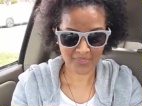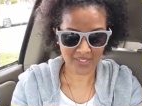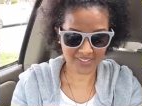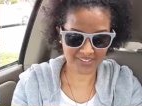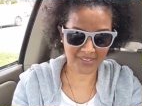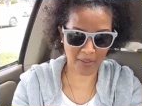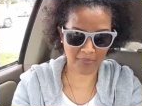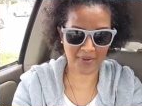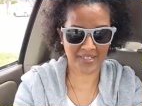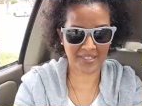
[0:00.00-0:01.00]
It stopped
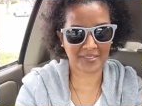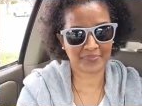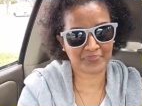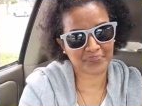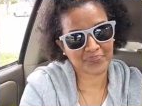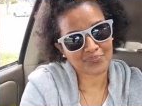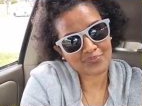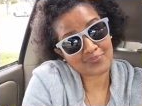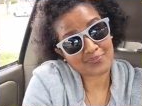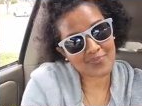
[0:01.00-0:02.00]
raining,
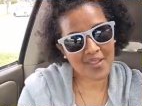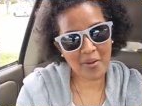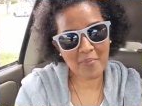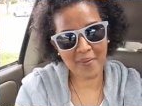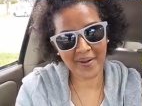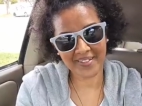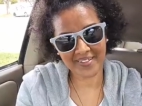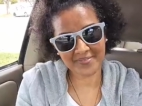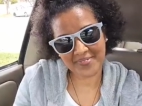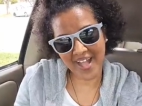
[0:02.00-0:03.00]
but
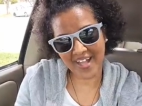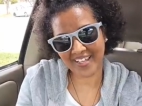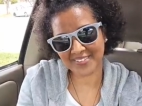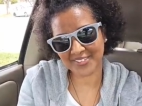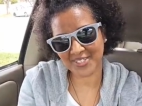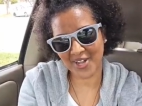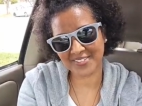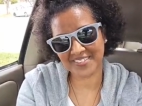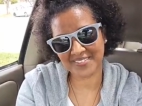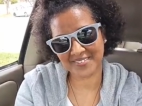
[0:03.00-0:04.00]
I get to talk
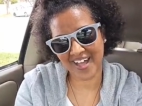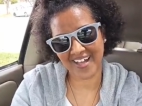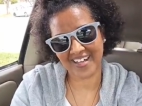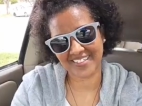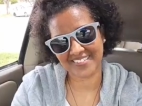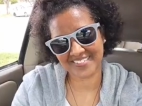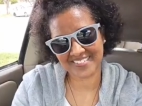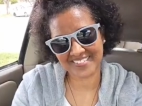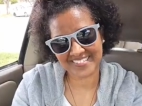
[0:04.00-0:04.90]
to you guys.